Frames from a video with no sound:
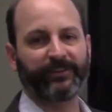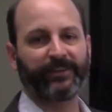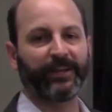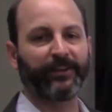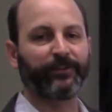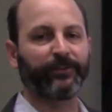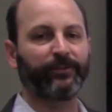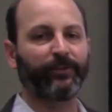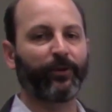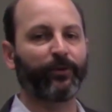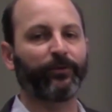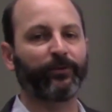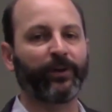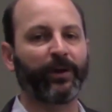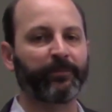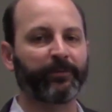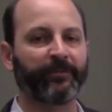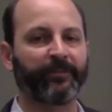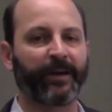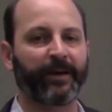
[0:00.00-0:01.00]
take the total
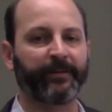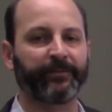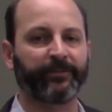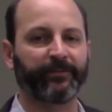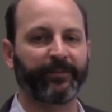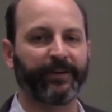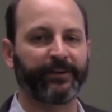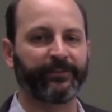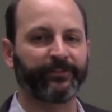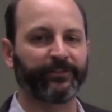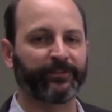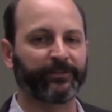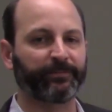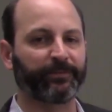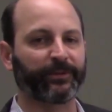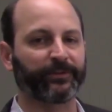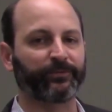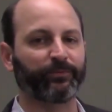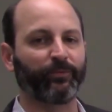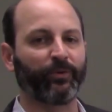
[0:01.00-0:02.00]
number of observations
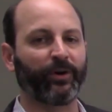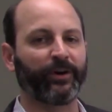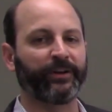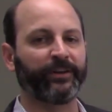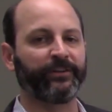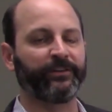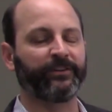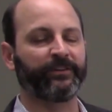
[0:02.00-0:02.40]
plus 1 and you